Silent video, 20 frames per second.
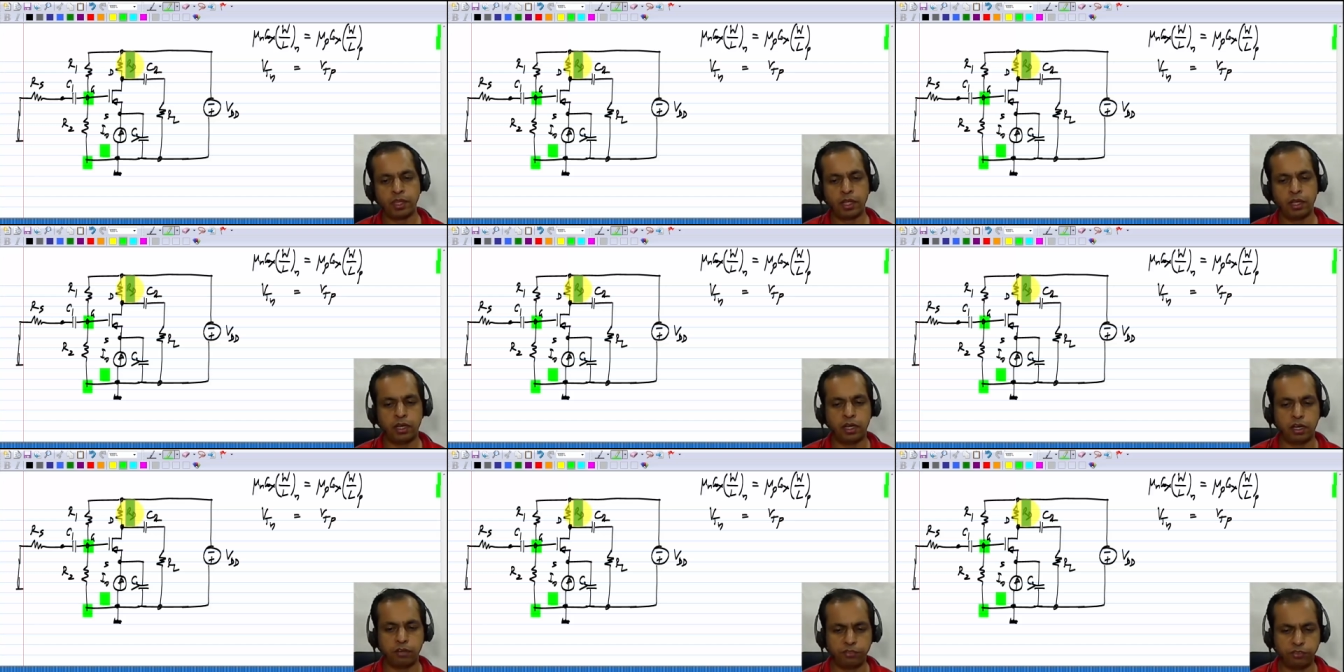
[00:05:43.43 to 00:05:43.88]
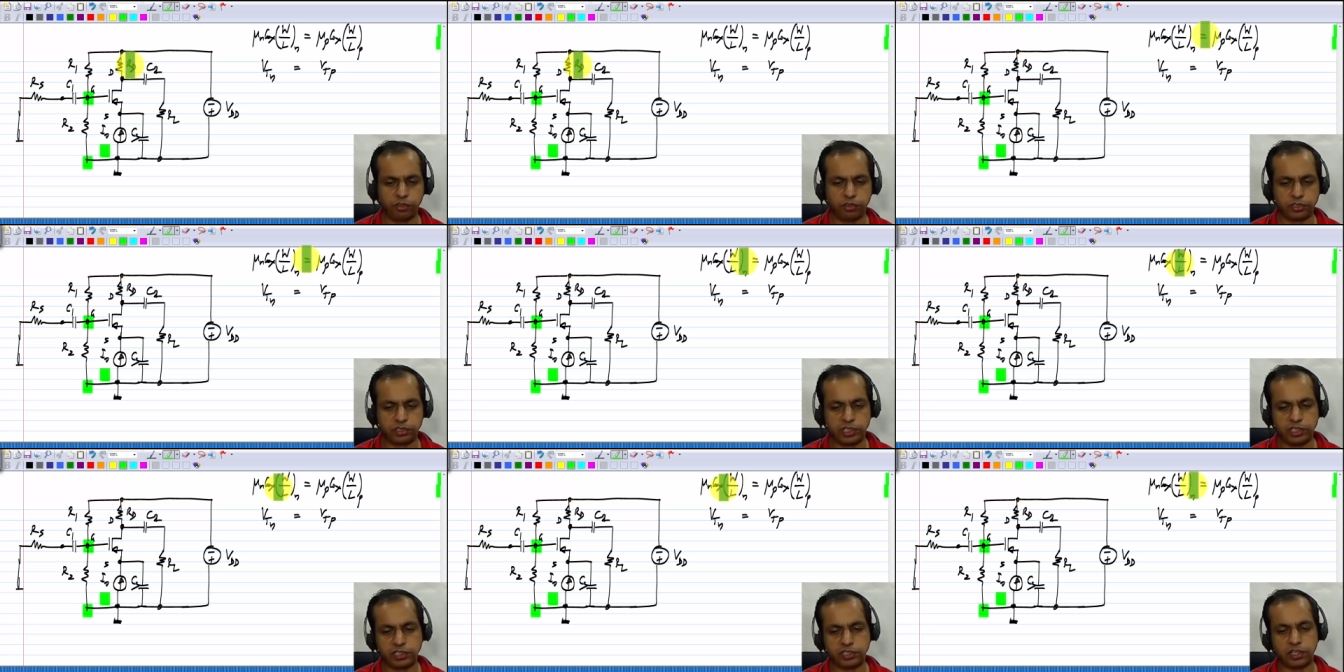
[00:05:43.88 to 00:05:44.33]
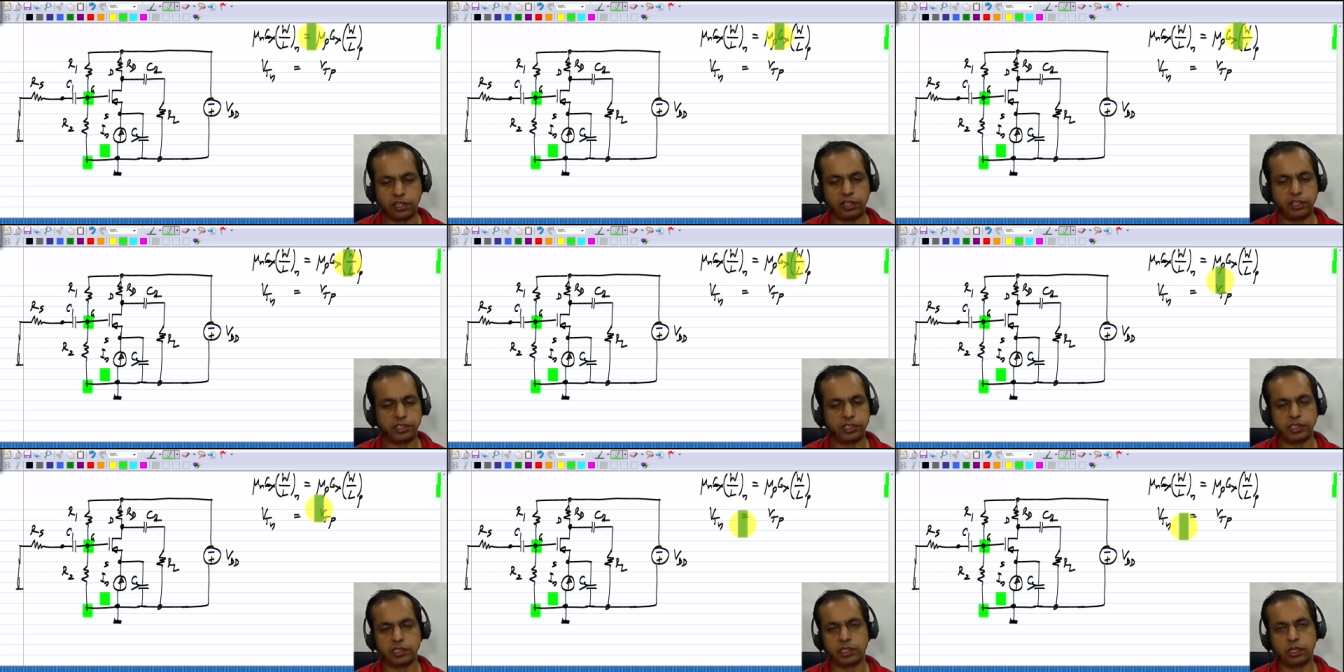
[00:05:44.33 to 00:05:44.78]
Of course, these
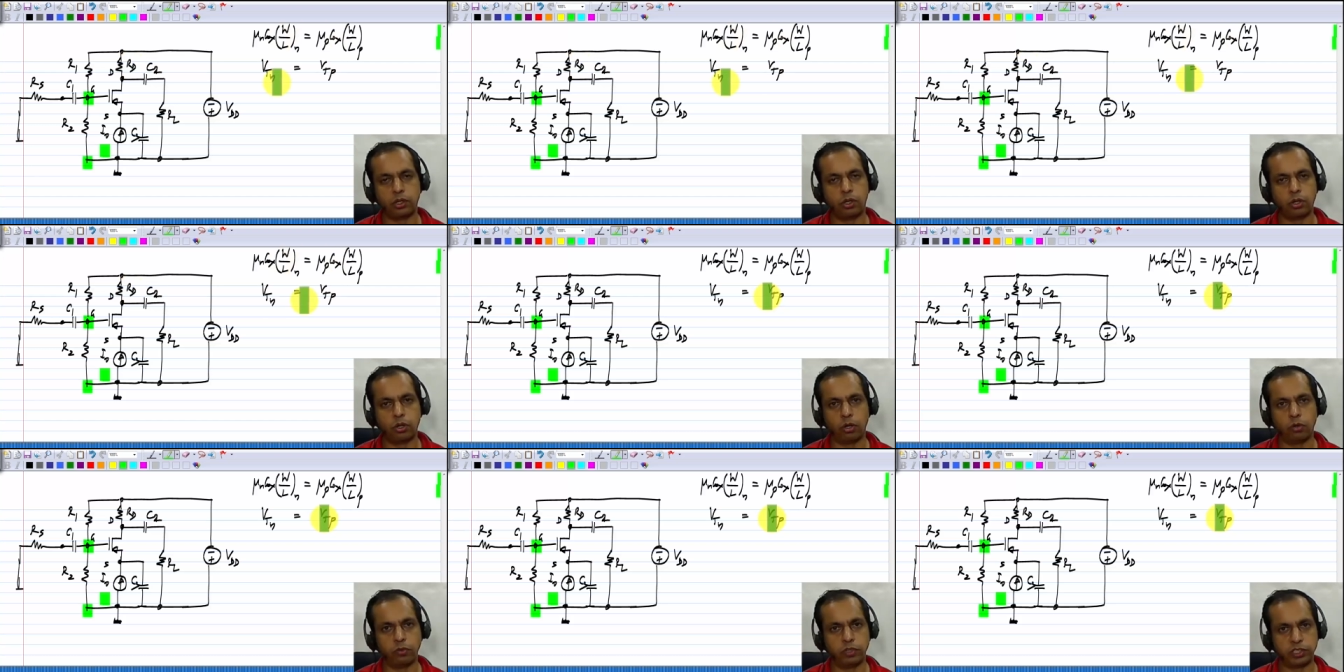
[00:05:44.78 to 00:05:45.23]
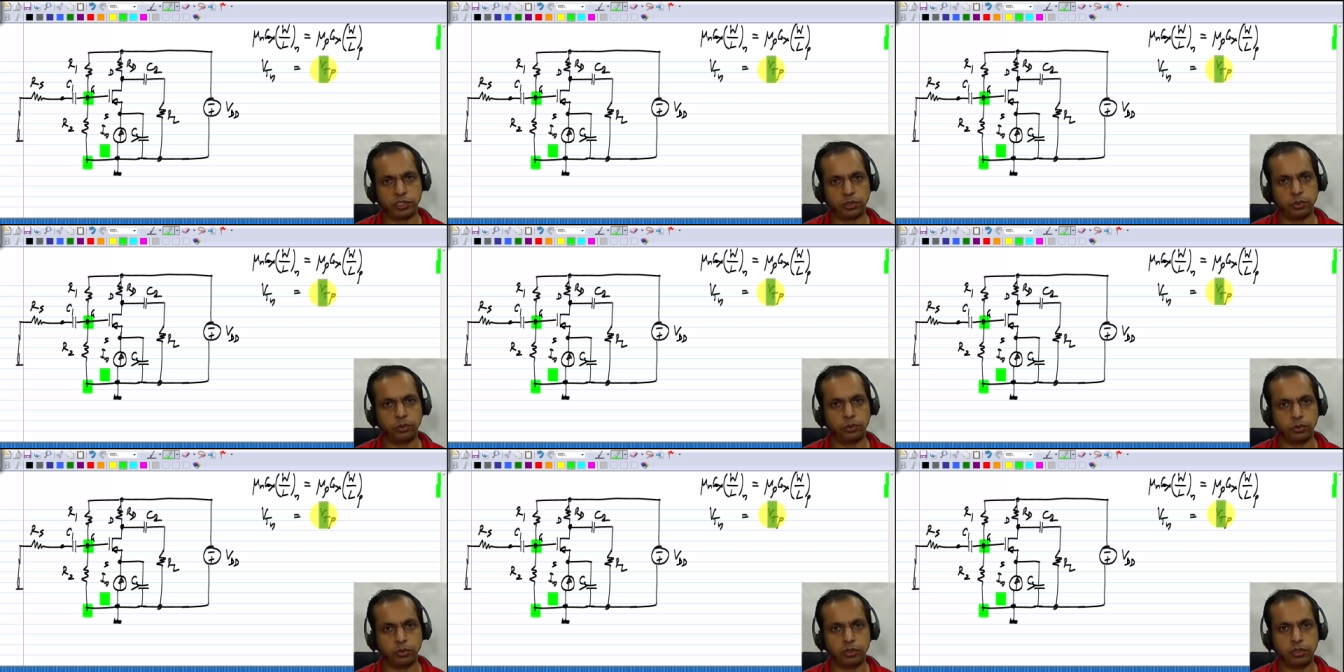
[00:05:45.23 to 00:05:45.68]
conditions are not always true.